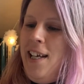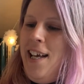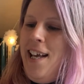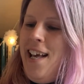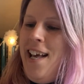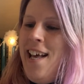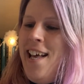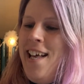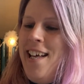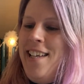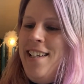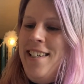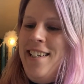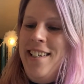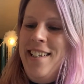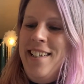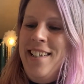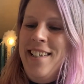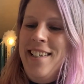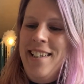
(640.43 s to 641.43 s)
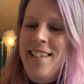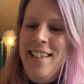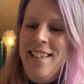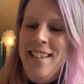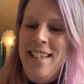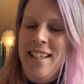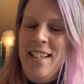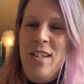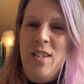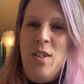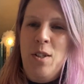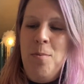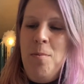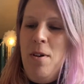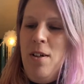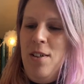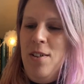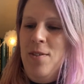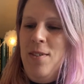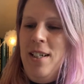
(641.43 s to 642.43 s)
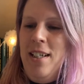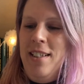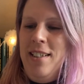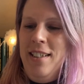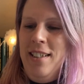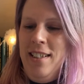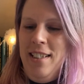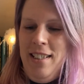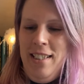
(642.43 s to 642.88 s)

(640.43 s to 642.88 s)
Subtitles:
and like a smaller one.